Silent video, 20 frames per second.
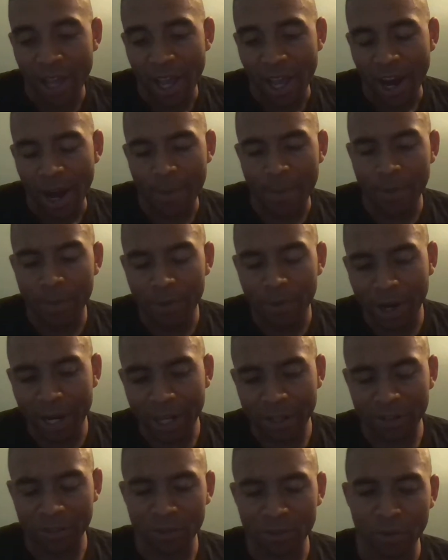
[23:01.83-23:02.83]
I remember
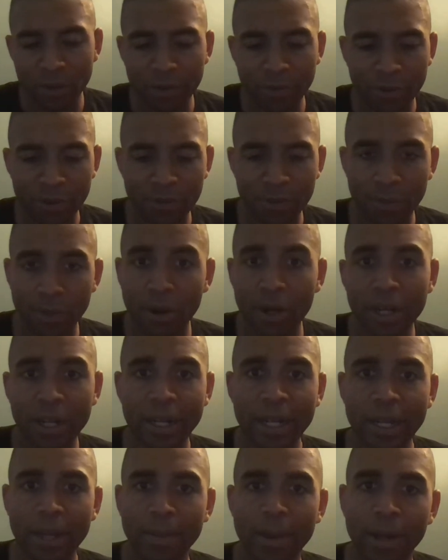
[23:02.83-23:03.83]
writing a story for some
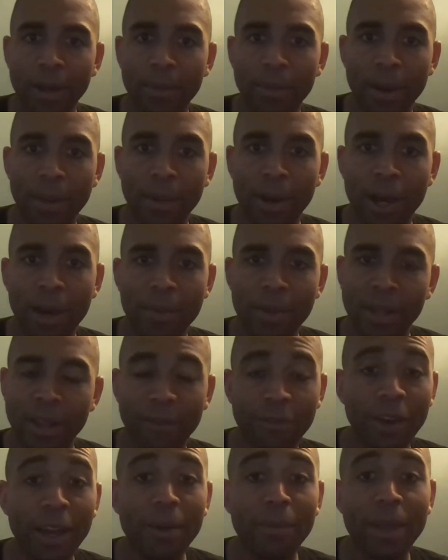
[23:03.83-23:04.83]
marketing about my mom and
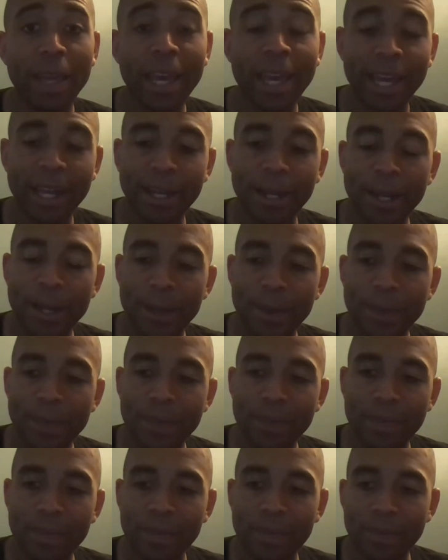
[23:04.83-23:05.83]
that fight we had.
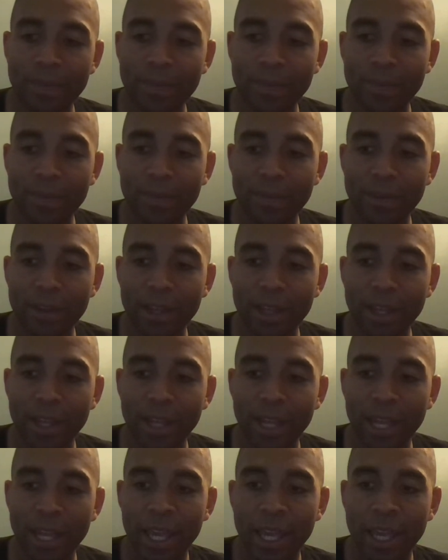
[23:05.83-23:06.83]

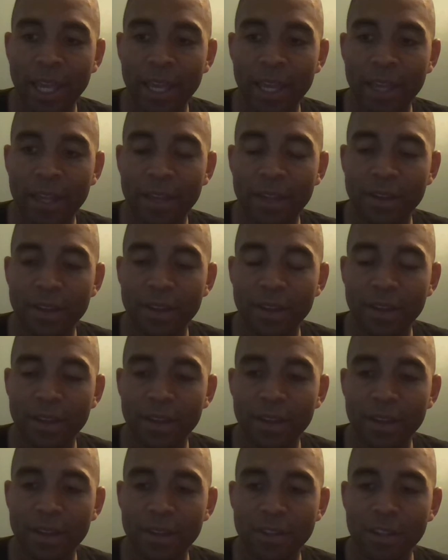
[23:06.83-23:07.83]
And
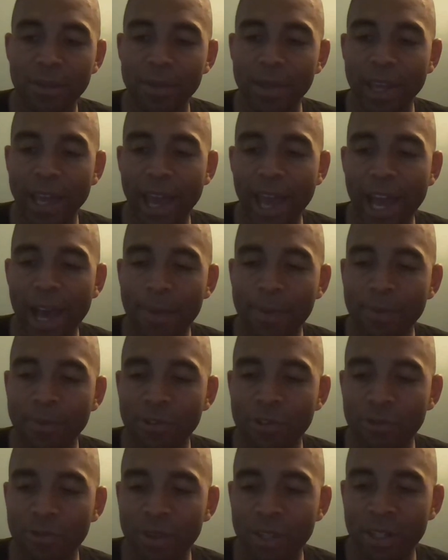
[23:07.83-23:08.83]
something
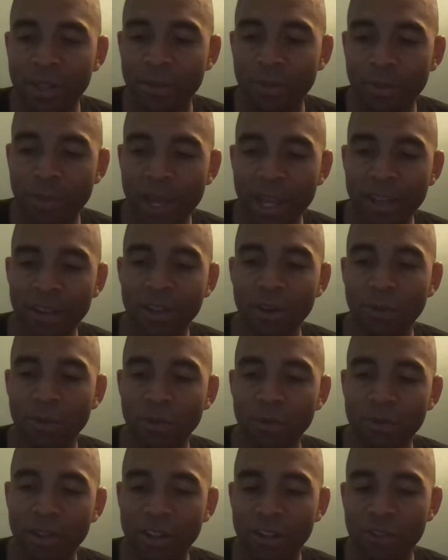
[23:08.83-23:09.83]
happened between making that
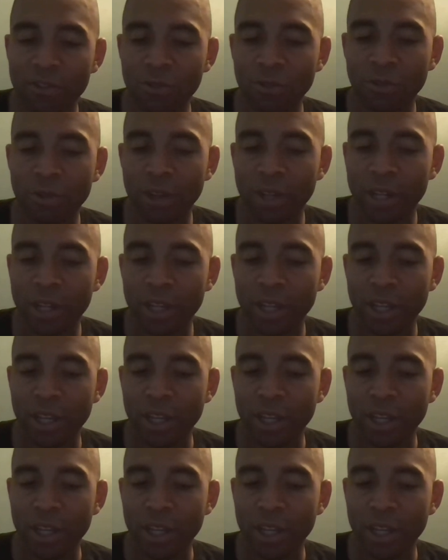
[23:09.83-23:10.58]
rule and that story